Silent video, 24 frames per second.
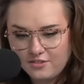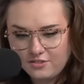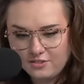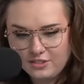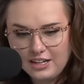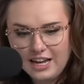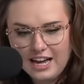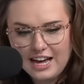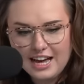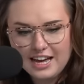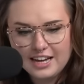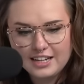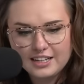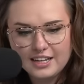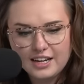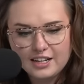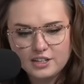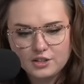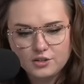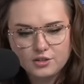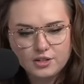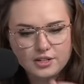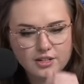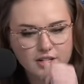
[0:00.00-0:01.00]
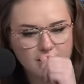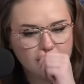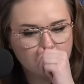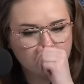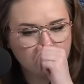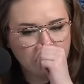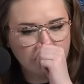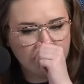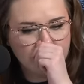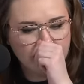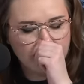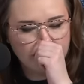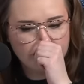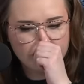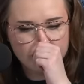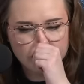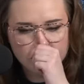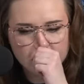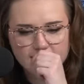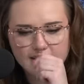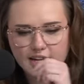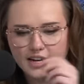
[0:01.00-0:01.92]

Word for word: flag, and created by this